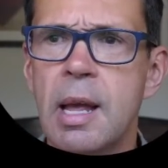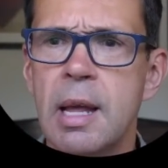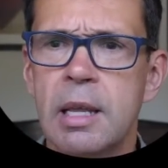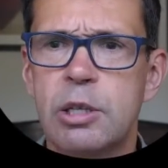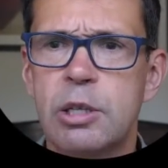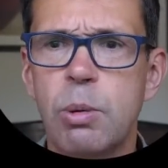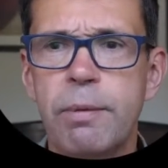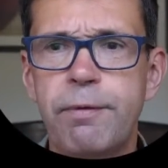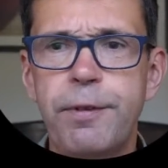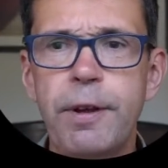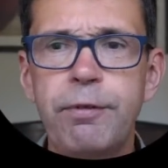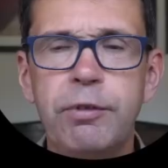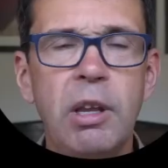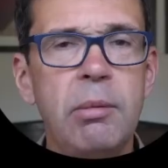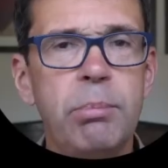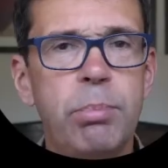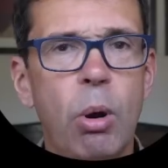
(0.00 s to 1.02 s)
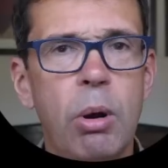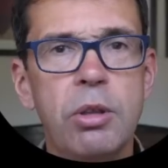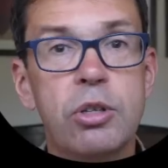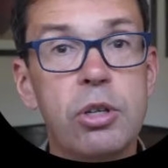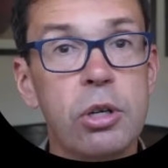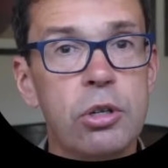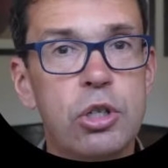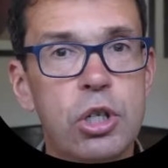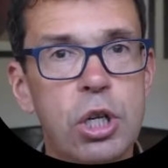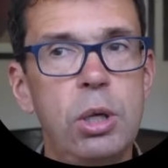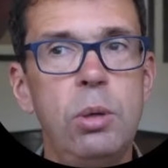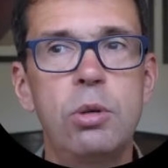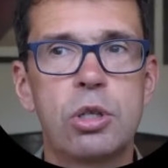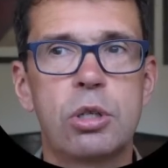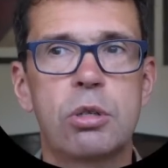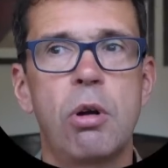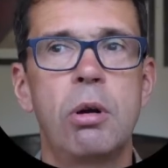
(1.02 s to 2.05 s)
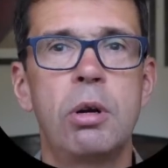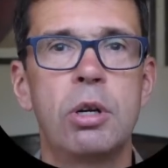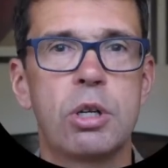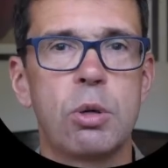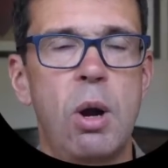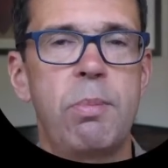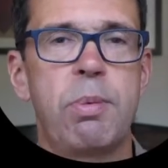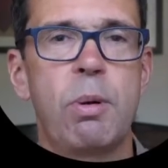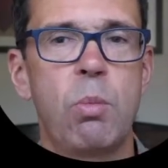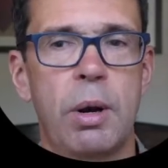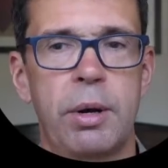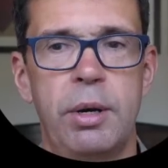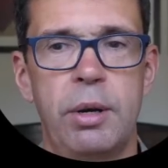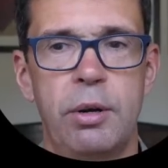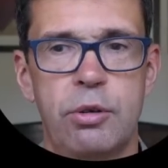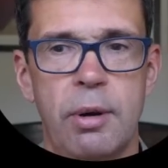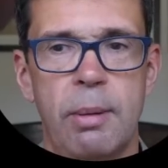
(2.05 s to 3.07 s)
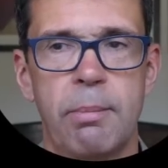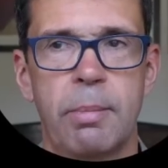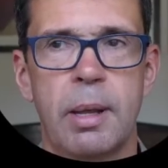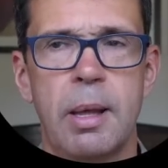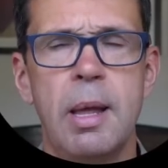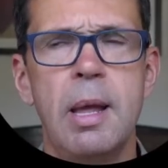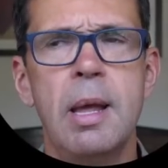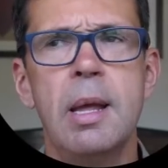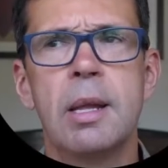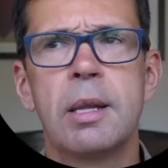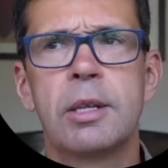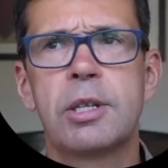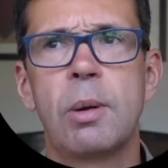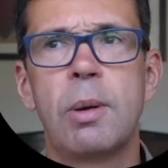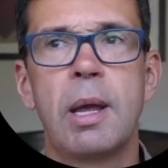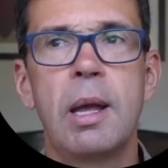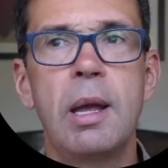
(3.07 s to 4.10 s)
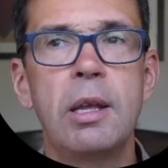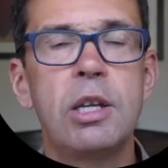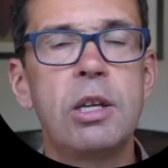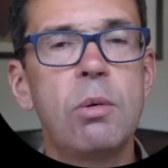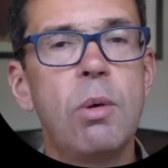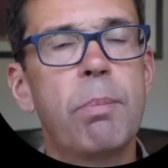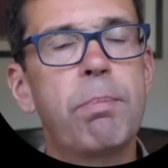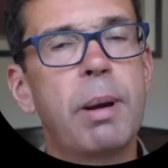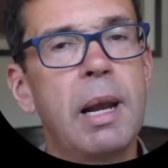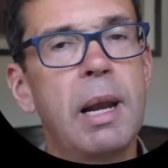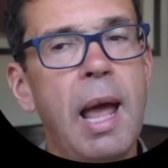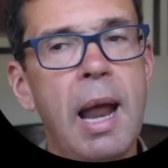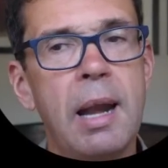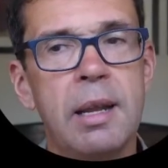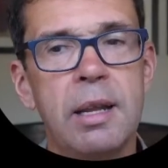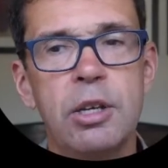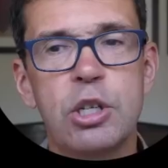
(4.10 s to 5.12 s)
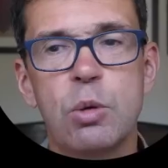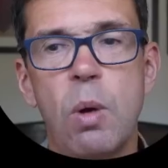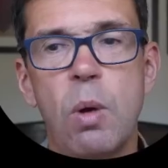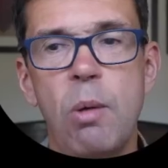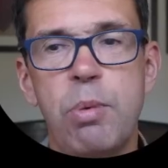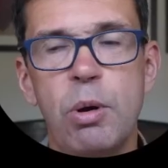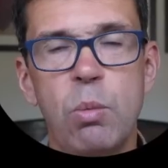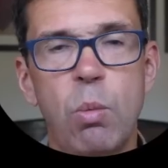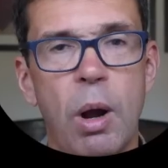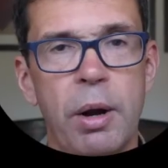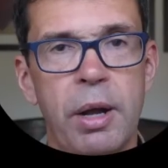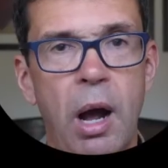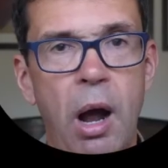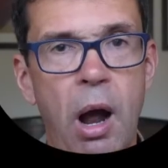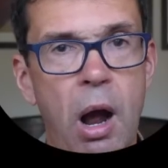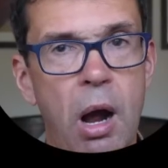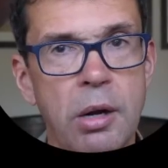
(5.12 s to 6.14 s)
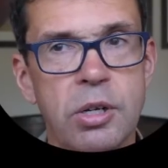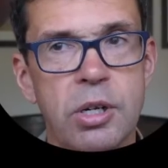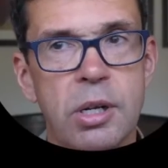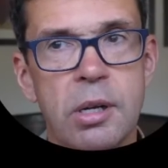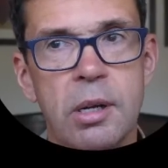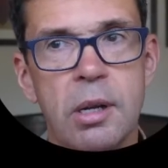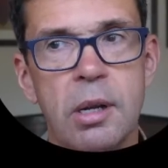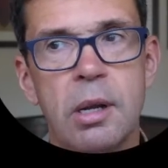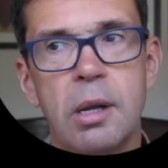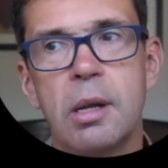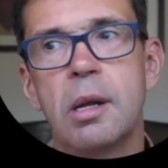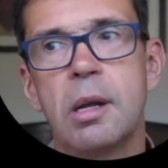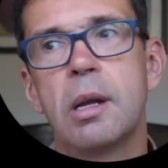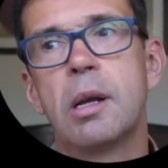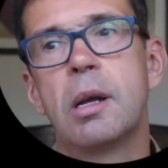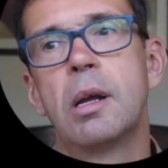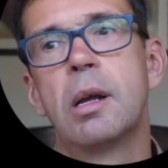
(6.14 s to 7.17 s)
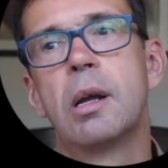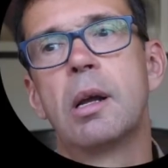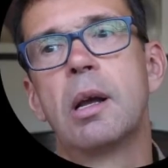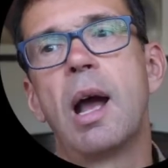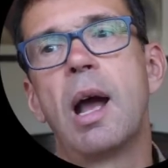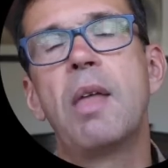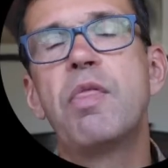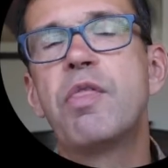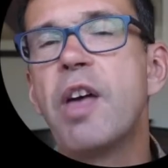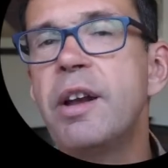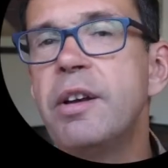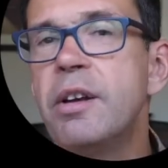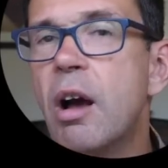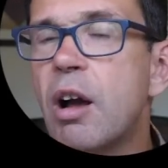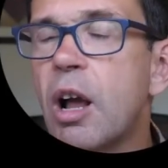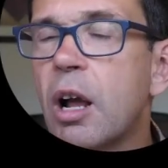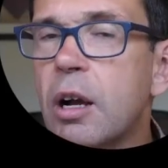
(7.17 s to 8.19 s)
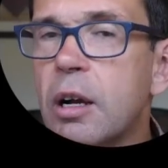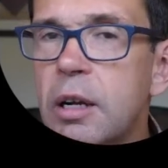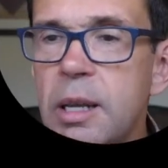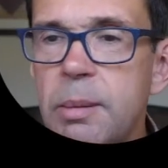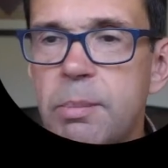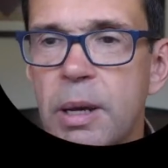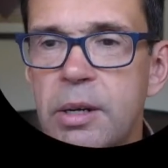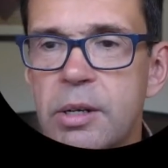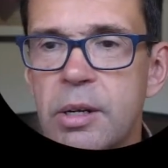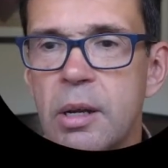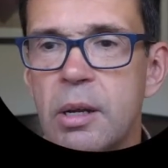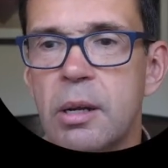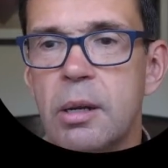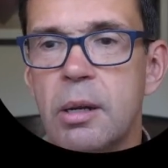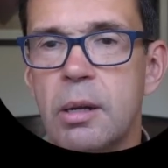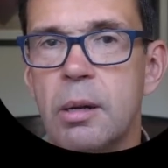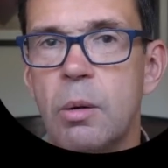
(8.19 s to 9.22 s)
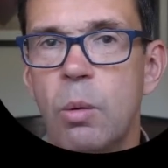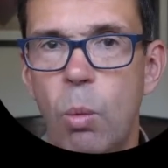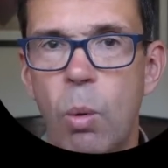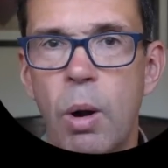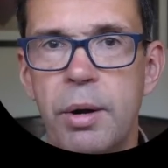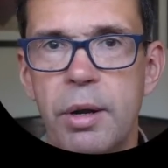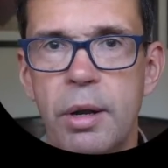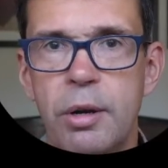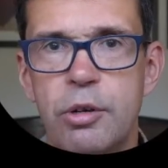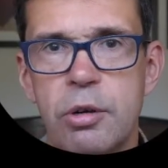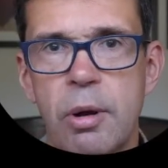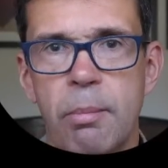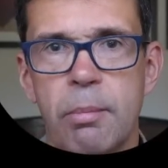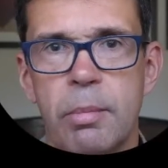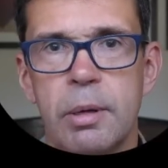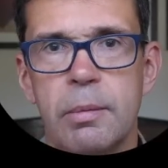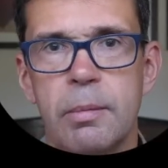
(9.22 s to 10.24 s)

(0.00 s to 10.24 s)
So with 15 points, too strong to open 1 no trump. So here you are planning to open 1 heart and then rebid 1 no trump.